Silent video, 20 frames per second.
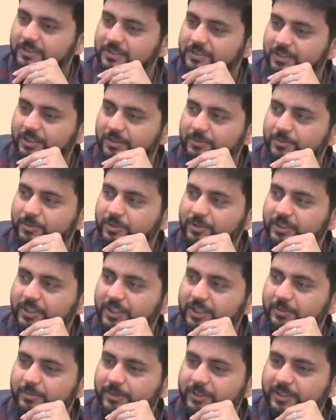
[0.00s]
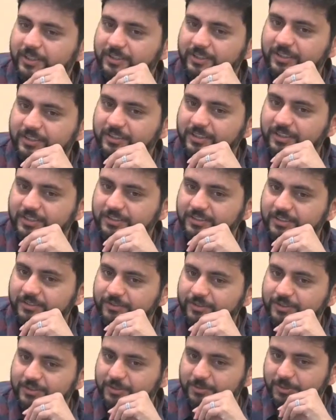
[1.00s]
unboundedly better than this, and
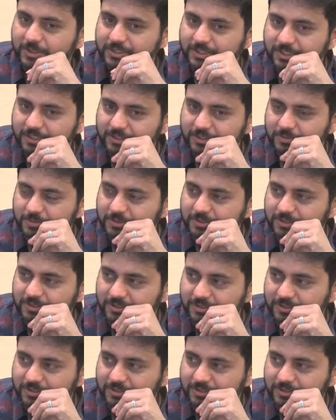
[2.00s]
for some other distributions